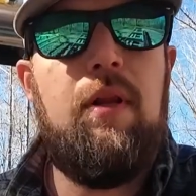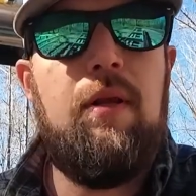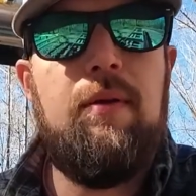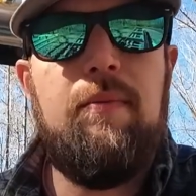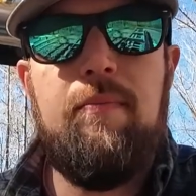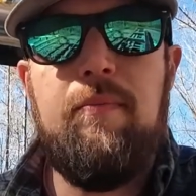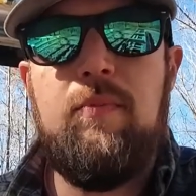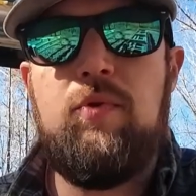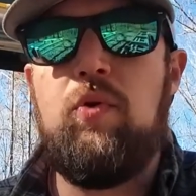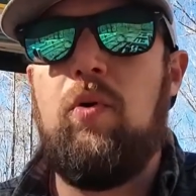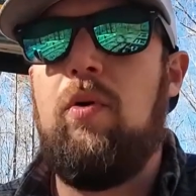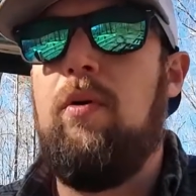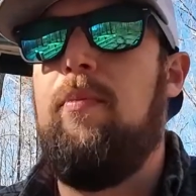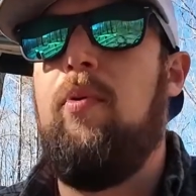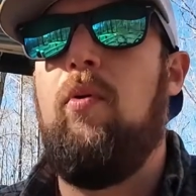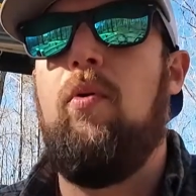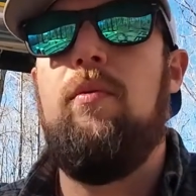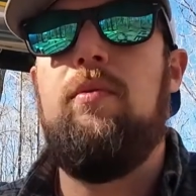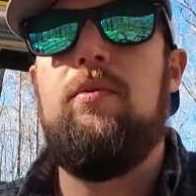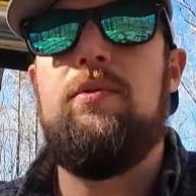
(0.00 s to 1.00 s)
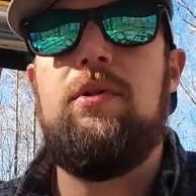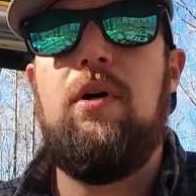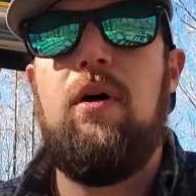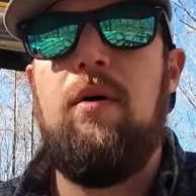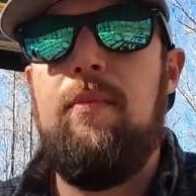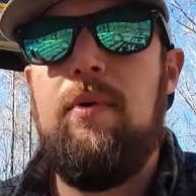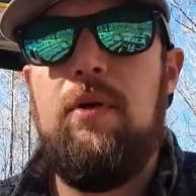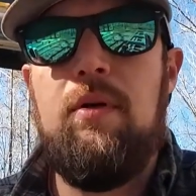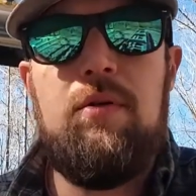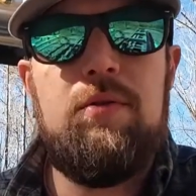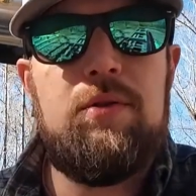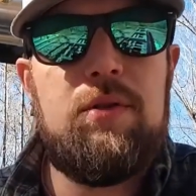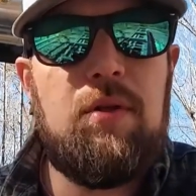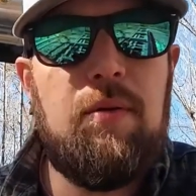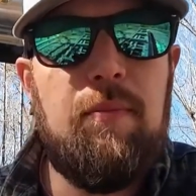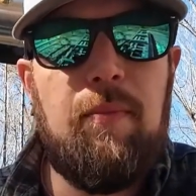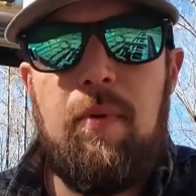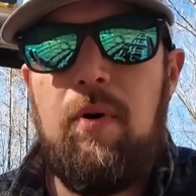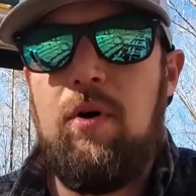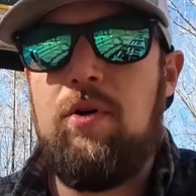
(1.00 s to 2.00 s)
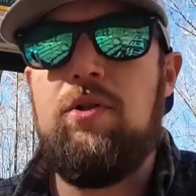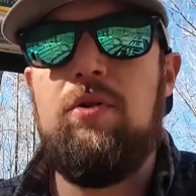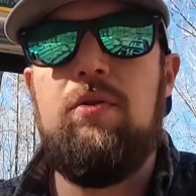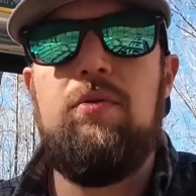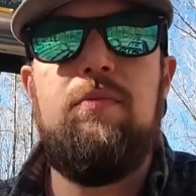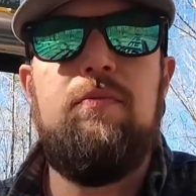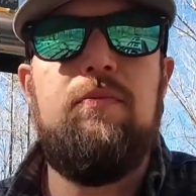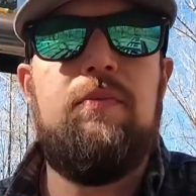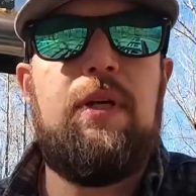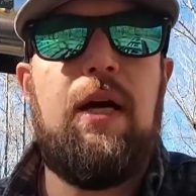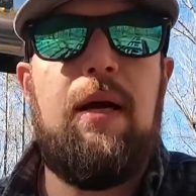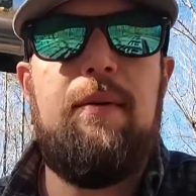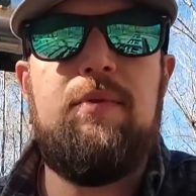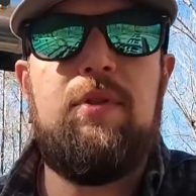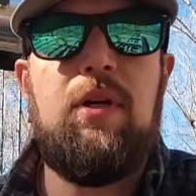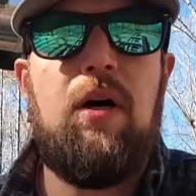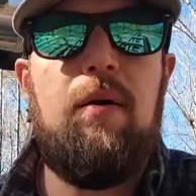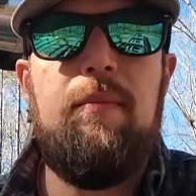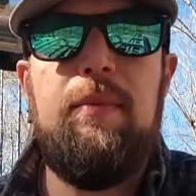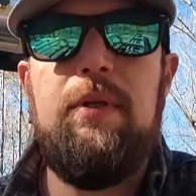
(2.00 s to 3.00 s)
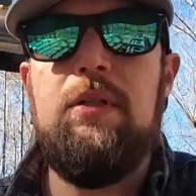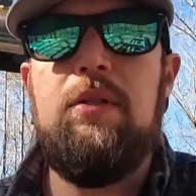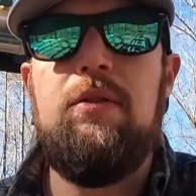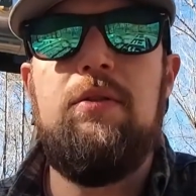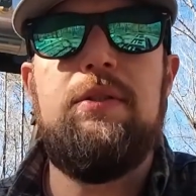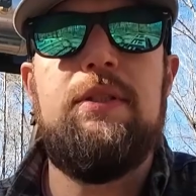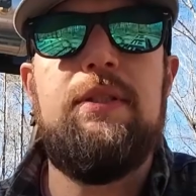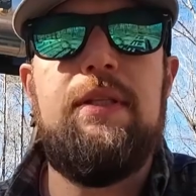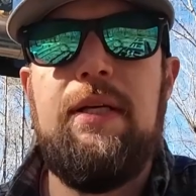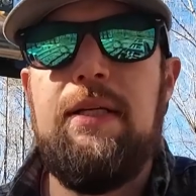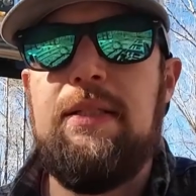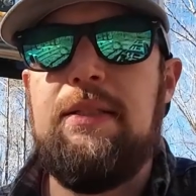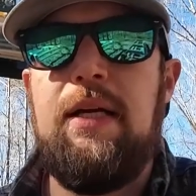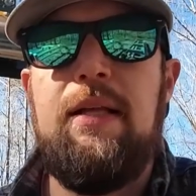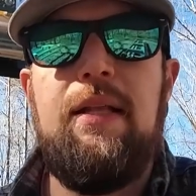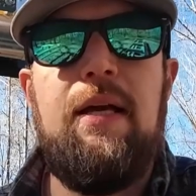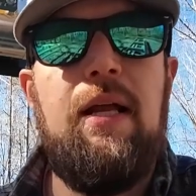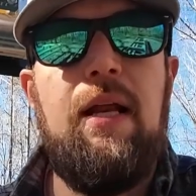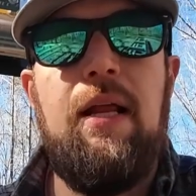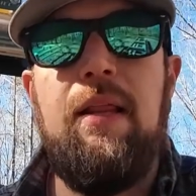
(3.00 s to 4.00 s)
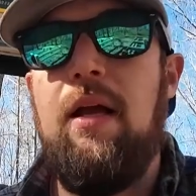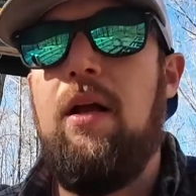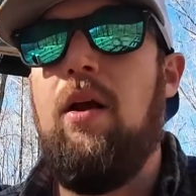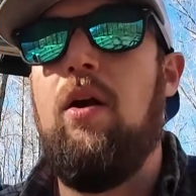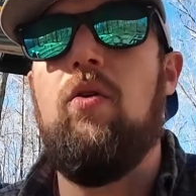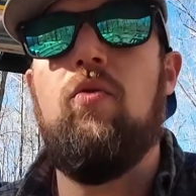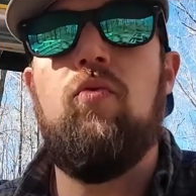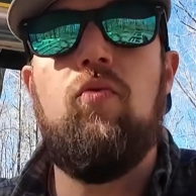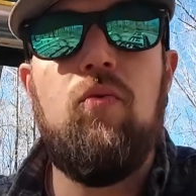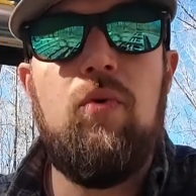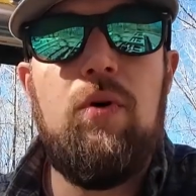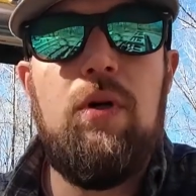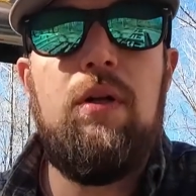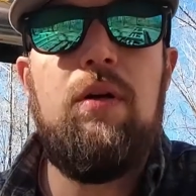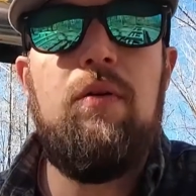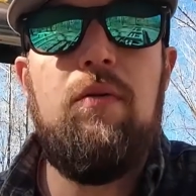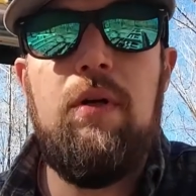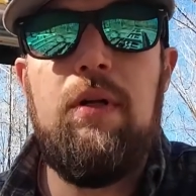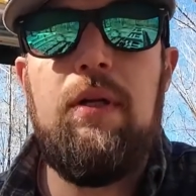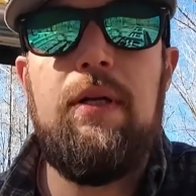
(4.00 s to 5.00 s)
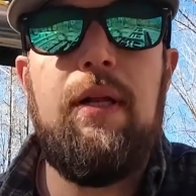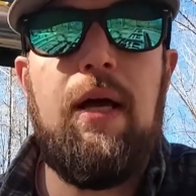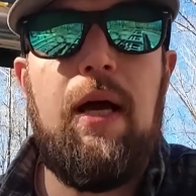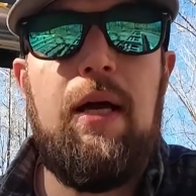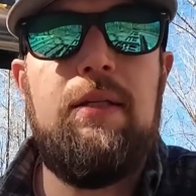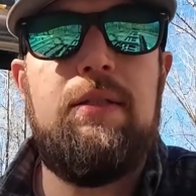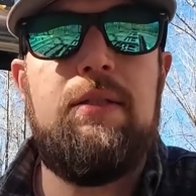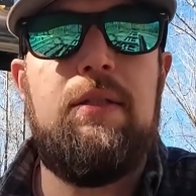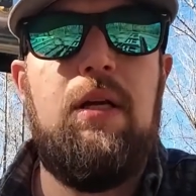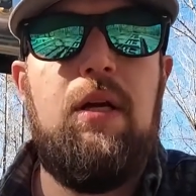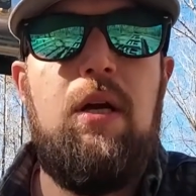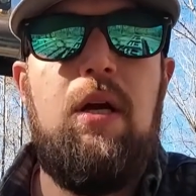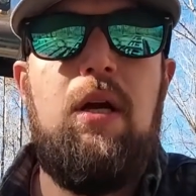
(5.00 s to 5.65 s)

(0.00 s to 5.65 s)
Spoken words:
the sort portable sawmills, commercial type sawmills and things like that. And they are really, really nice